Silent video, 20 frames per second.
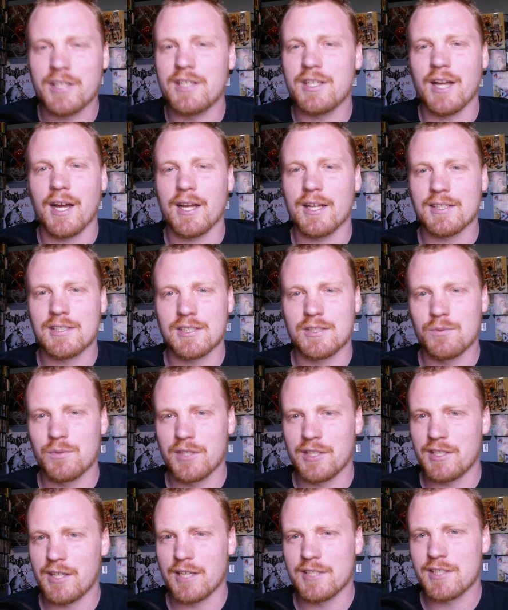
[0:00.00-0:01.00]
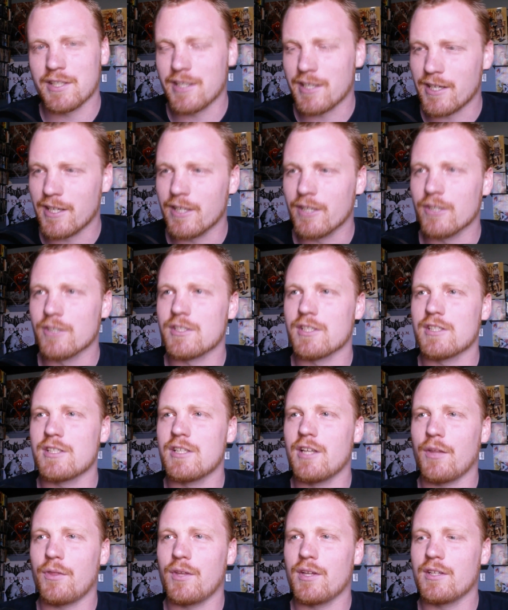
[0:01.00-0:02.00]
nice. It's really nice on the ears.
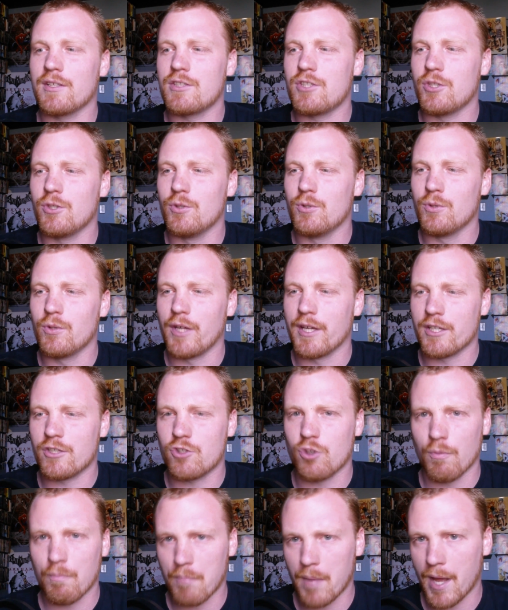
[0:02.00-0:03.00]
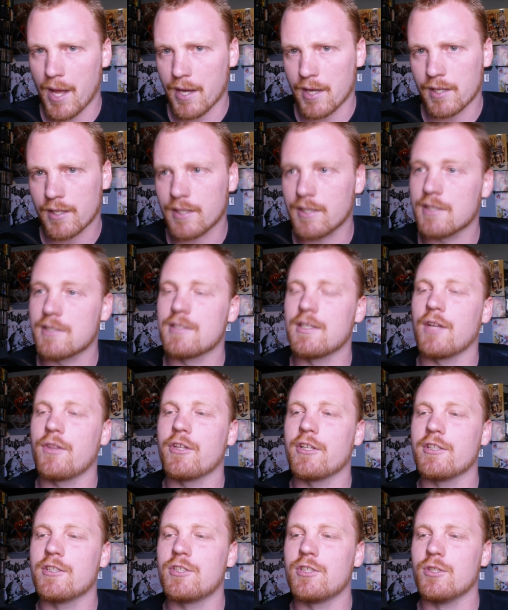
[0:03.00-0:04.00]
It's nothing too like dramatic, and it's
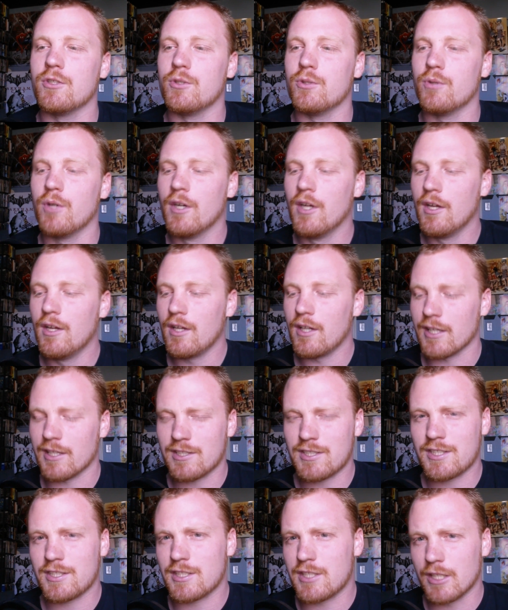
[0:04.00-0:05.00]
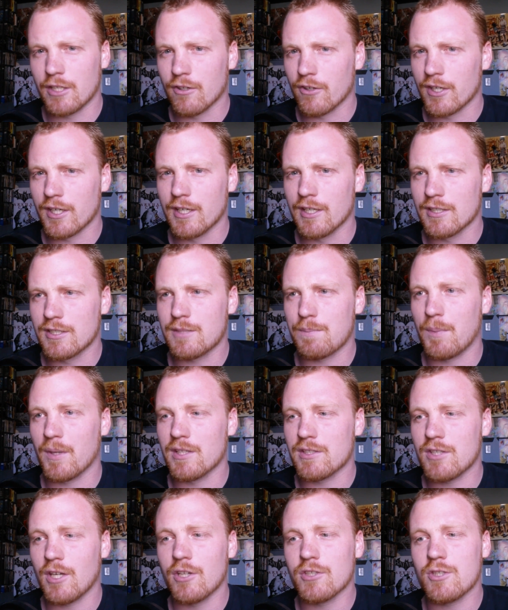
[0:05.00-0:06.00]
nothing too like serious,
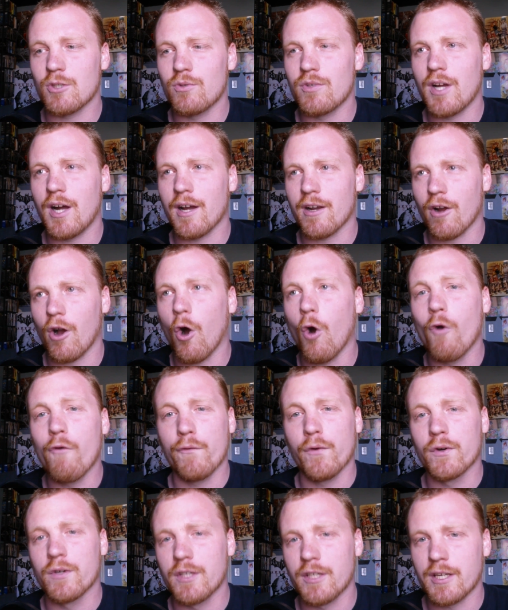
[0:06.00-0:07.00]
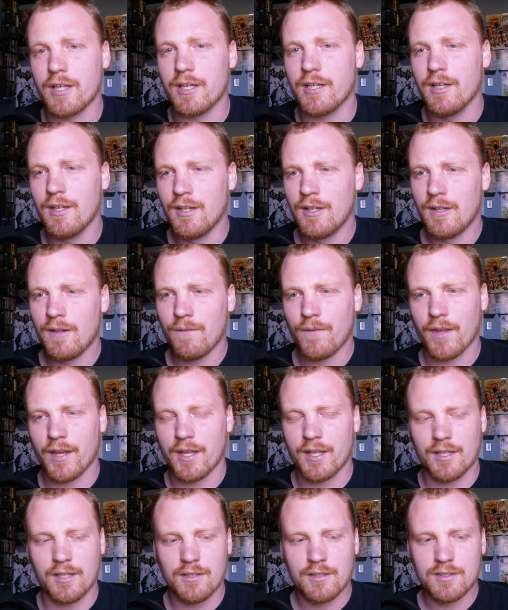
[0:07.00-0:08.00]
but it's also not overly
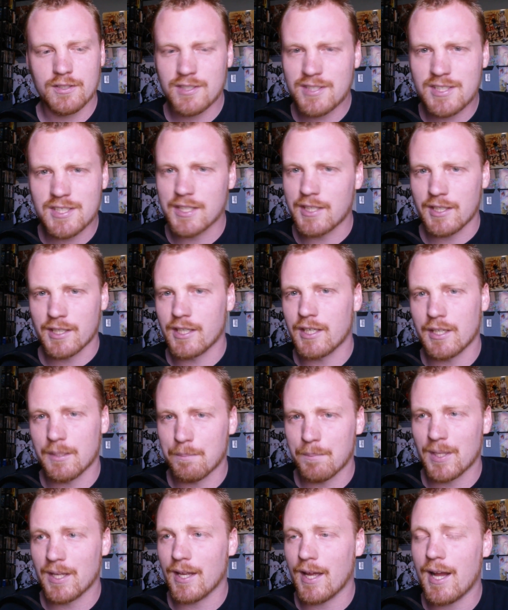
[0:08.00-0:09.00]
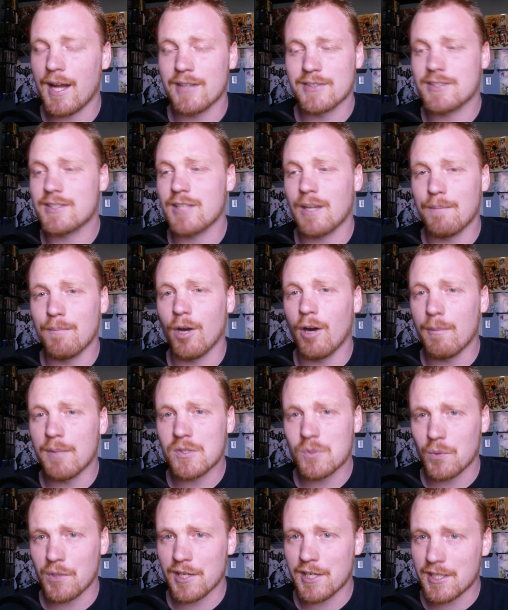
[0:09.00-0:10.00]
like silly. It has some
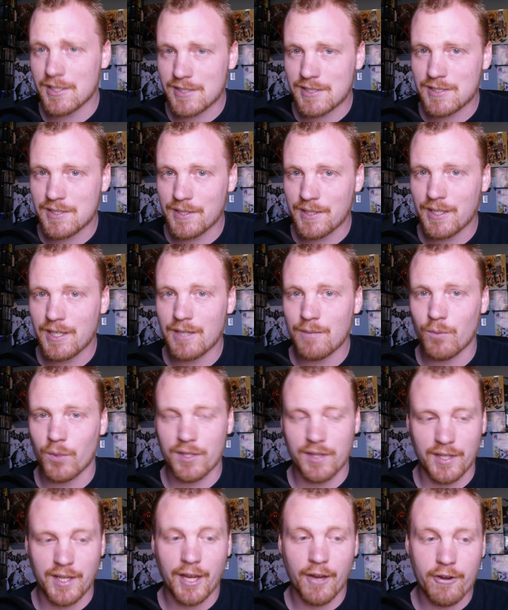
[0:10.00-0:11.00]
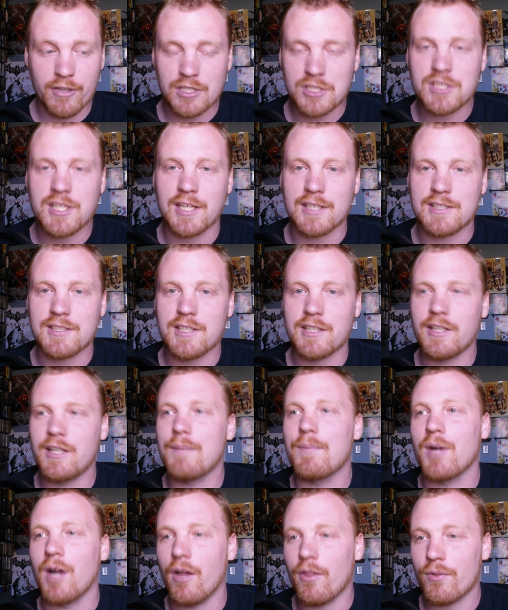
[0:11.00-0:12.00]
moments where it gets silly when the characters get
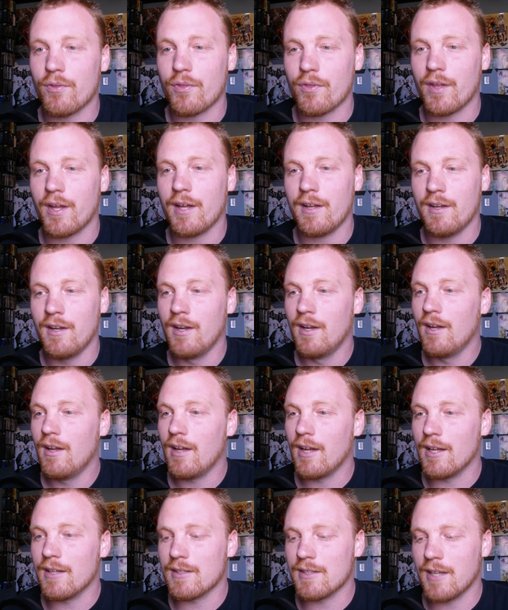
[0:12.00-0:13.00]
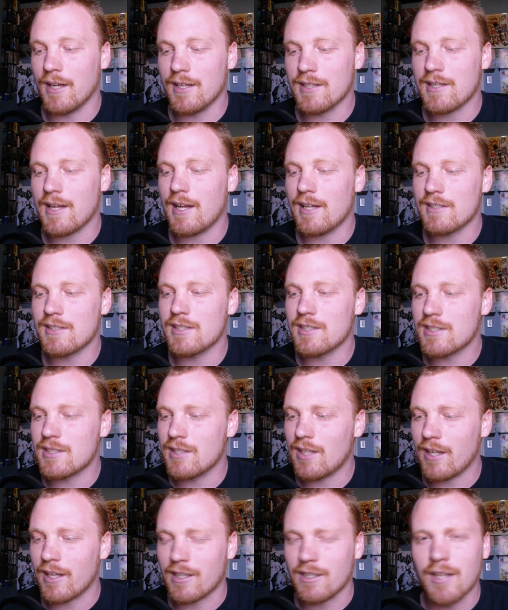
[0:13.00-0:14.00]
silly, but other than that, it has
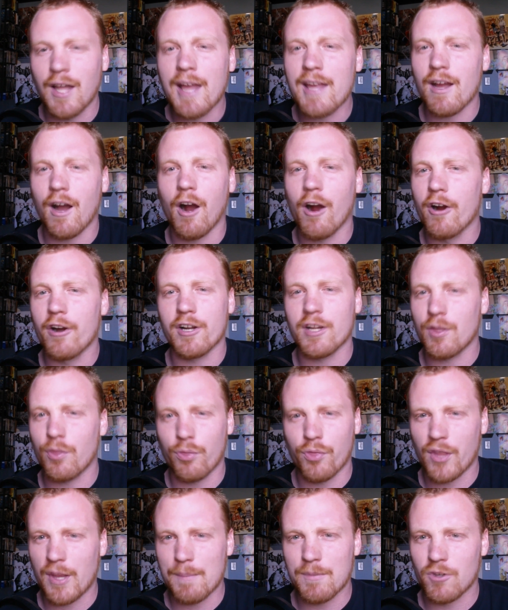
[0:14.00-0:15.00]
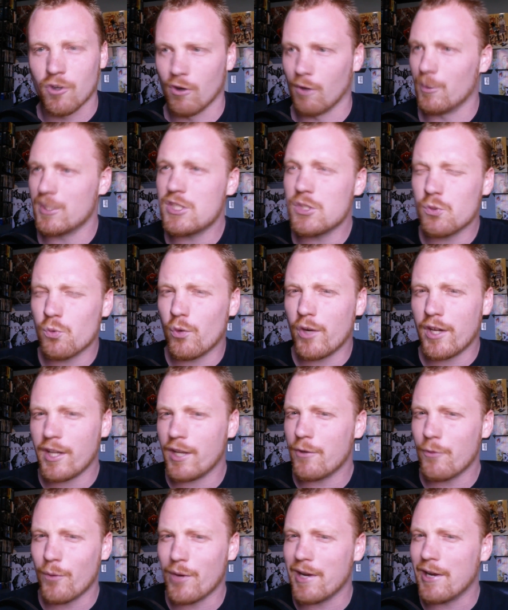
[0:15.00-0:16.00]
this like light-hearted theme to it, which is
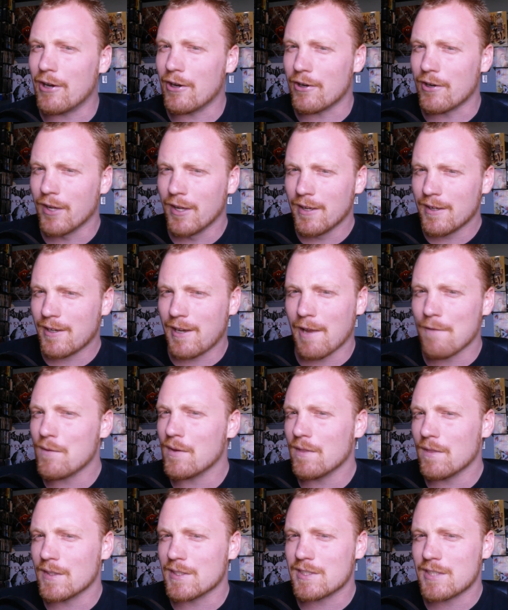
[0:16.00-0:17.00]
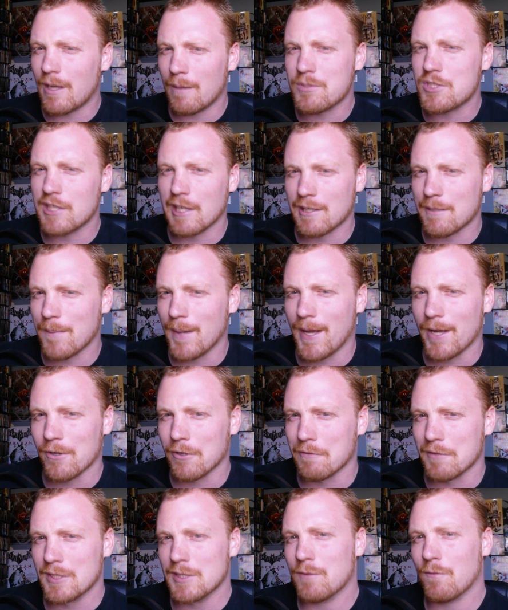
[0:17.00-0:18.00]
really weird given the subject
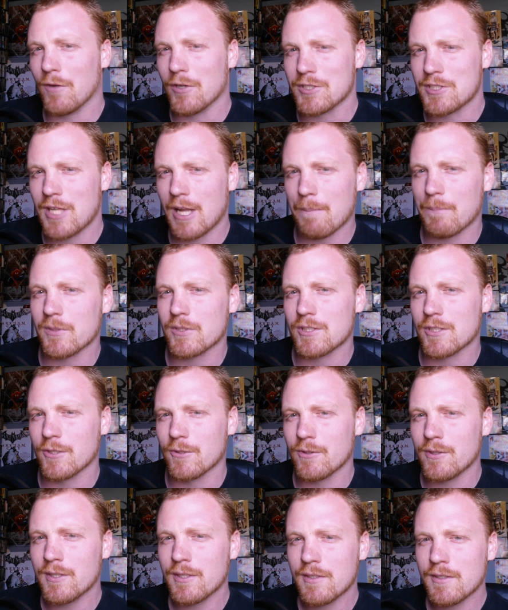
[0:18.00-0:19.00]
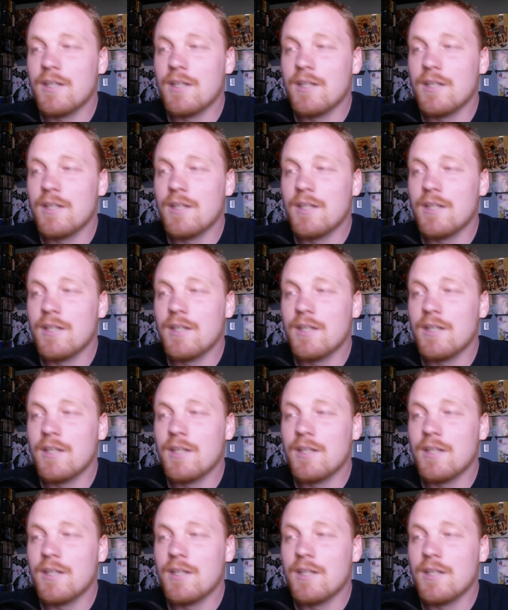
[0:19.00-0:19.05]
matter of this first episode.